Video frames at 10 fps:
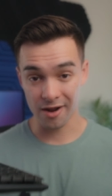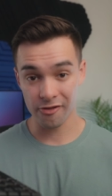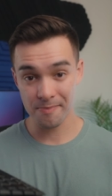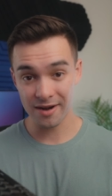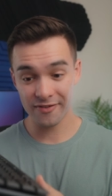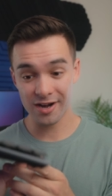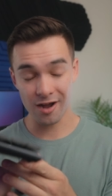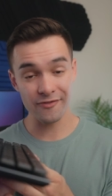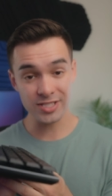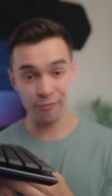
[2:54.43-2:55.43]
Another benefit
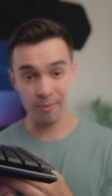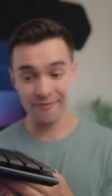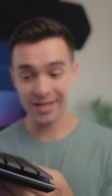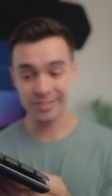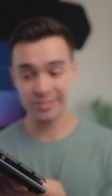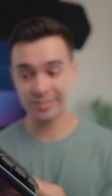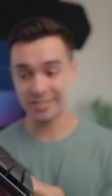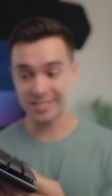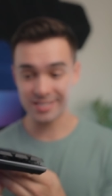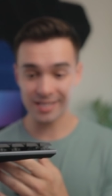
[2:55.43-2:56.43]
of this form factor
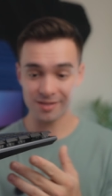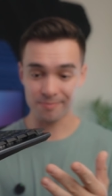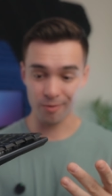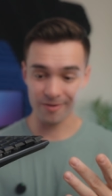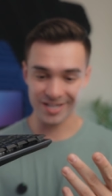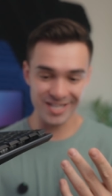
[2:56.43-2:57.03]
is that the board